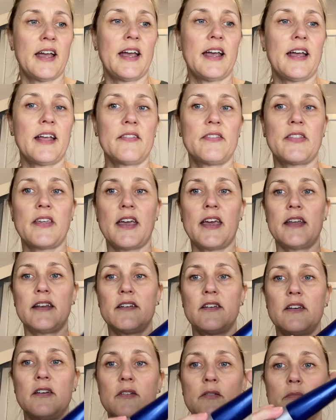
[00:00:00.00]
and
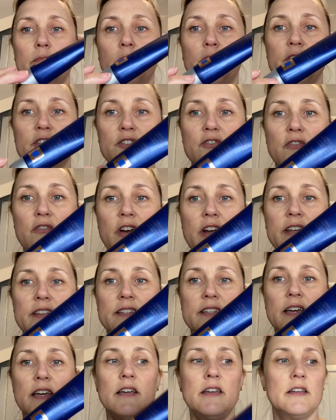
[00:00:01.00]
then
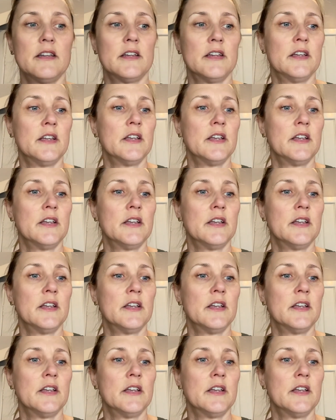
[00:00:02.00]
moisturiser